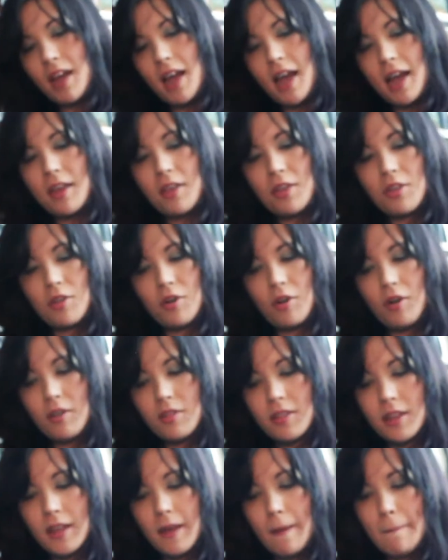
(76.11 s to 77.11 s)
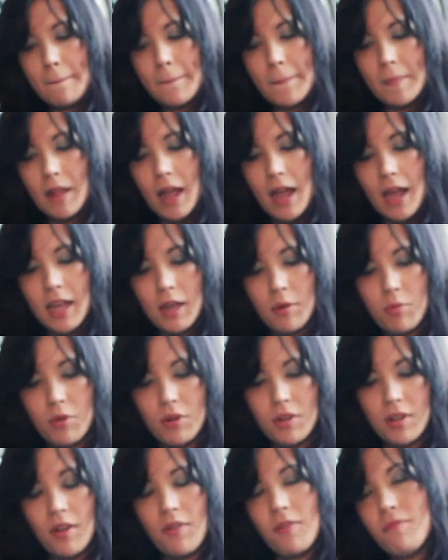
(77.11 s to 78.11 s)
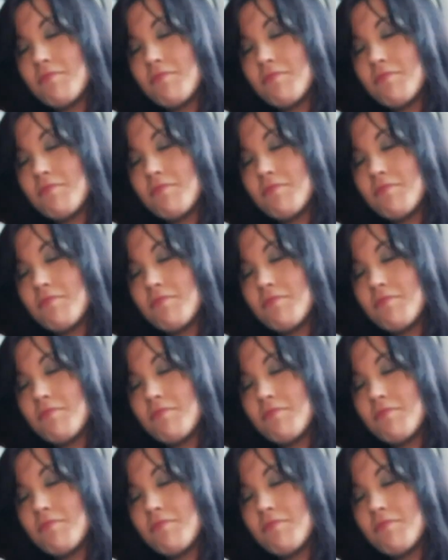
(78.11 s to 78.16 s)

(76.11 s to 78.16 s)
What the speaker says: I thought that I would,